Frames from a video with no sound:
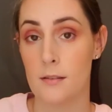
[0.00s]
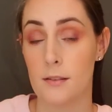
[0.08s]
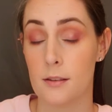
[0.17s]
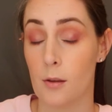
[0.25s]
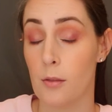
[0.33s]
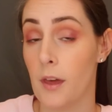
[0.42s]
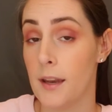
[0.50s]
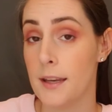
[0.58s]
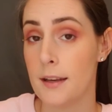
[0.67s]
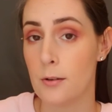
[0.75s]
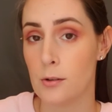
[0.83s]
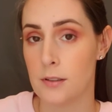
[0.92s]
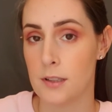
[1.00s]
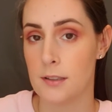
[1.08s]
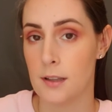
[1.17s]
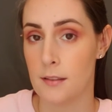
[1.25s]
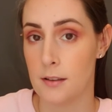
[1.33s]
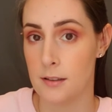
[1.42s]
So then he goes
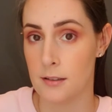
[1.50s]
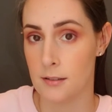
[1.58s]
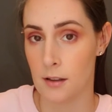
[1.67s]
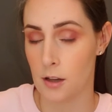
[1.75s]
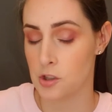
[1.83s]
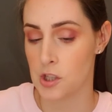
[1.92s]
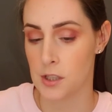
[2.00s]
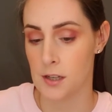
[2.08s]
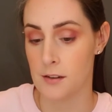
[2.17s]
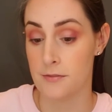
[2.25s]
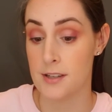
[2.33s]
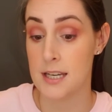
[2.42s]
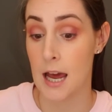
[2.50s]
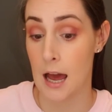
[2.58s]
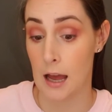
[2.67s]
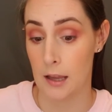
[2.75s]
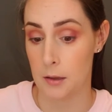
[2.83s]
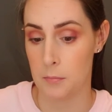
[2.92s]
into the discussion of
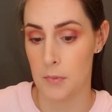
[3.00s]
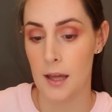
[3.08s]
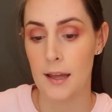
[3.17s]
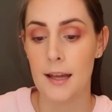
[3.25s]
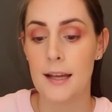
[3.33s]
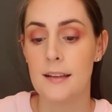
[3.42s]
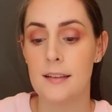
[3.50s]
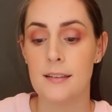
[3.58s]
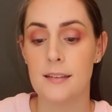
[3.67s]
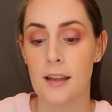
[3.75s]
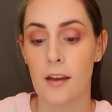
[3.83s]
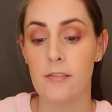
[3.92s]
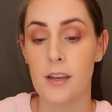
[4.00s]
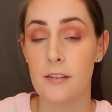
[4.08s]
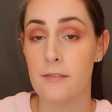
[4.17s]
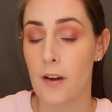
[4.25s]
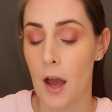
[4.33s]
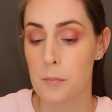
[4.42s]
time.
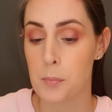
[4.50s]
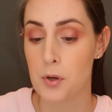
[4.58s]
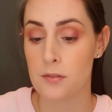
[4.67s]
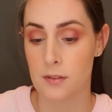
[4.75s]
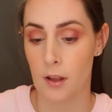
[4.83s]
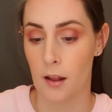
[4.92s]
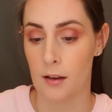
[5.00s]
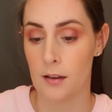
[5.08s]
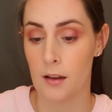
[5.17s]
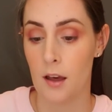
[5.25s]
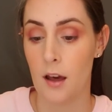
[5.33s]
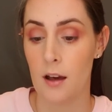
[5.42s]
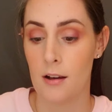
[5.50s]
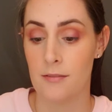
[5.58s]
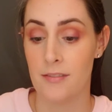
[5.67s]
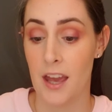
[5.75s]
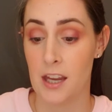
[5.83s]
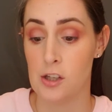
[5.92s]
75%
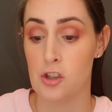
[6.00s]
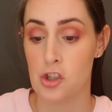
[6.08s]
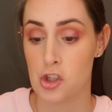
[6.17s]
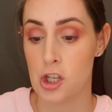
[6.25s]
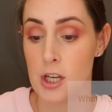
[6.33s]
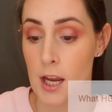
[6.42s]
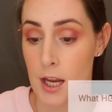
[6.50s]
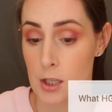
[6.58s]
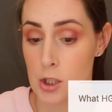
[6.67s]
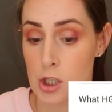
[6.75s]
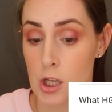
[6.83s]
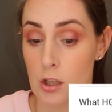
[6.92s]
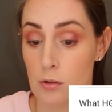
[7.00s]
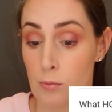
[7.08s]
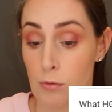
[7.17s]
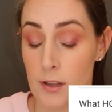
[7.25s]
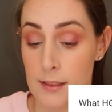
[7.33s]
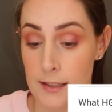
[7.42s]
of HGH is
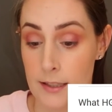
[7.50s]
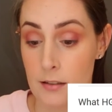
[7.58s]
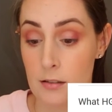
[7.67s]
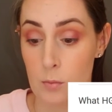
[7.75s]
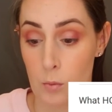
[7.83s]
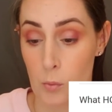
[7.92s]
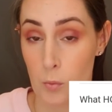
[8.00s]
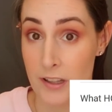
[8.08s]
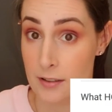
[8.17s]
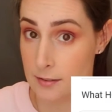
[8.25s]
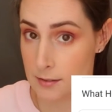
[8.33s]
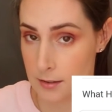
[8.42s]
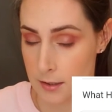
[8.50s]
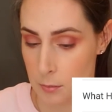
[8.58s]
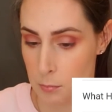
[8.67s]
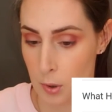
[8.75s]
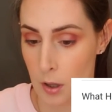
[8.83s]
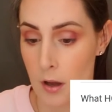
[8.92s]
released when we sleep.
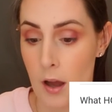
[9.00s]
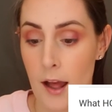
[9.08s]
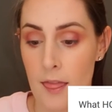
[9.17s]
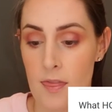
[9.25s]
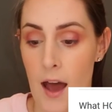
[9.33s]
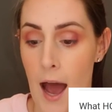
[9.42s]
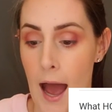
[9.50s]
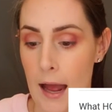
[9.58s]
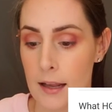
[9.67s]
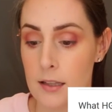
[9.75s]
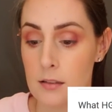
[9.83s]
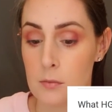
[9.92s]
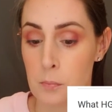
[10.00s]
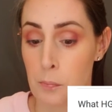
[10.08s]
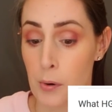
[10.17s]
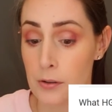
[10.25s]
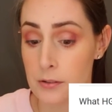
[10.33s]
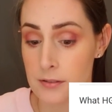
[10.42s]
The highest
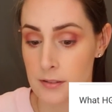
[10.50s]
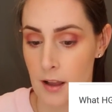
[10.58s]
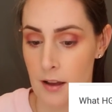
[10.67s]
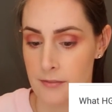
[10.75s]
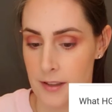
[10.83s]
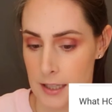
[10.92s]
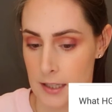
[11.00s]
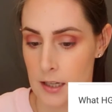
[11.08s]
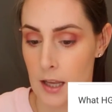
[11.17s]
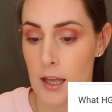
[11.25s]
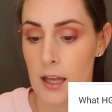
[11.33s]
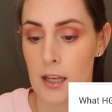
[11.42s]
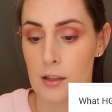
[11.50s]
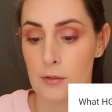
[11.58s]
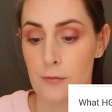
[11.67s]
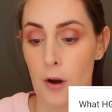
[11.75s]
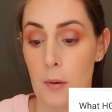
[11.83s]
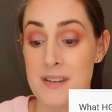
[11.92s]
bursts of it is
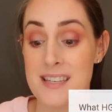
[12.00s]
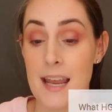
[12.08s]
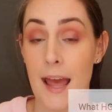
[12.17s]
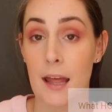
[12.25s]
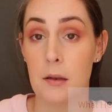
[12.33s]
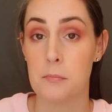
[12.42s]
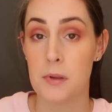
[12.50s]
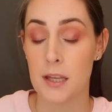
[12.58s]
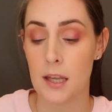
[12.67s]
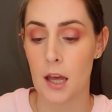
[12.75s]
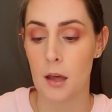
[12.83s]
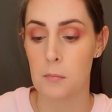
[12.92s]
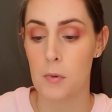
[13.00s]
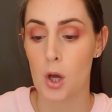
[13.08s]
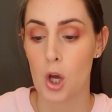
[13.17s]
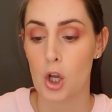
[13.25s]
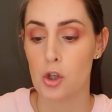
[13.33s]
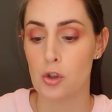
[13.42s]
from 10 p.m.
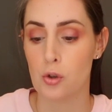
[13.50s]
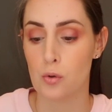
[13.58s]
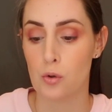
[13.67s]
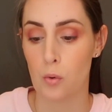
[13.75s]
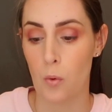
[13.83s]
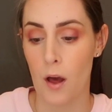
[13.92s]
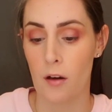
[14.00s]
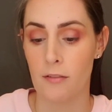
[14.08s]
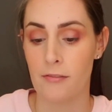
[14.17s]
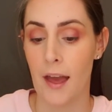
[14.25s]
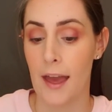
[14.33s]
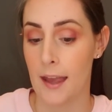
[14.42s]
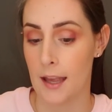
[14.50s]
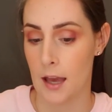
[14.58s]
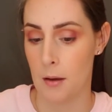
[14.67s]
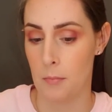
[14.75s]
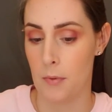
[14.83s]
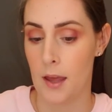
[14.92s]
to 12
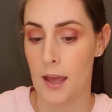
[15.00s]
a.m.